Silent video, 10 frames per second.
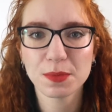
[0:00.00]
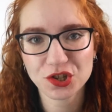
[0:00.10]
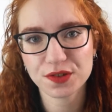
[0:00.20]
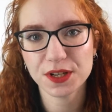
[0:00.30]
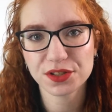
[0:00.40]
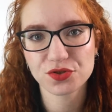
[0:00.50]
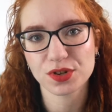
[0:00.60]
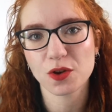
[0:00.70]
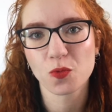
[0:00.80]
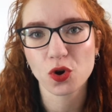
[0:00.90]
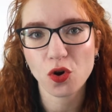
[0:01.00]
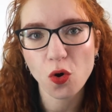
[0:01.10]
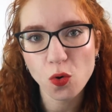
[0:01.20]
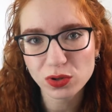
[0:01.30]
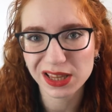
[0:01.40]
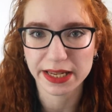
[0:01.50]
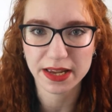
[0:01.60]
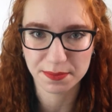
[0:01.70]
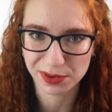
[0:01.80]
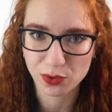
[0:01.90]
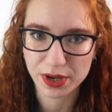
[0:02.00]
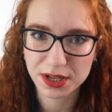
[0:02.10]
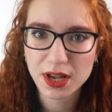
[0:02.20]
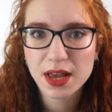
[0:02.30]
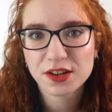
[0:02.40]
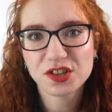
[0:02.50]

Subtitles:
much of history were only employed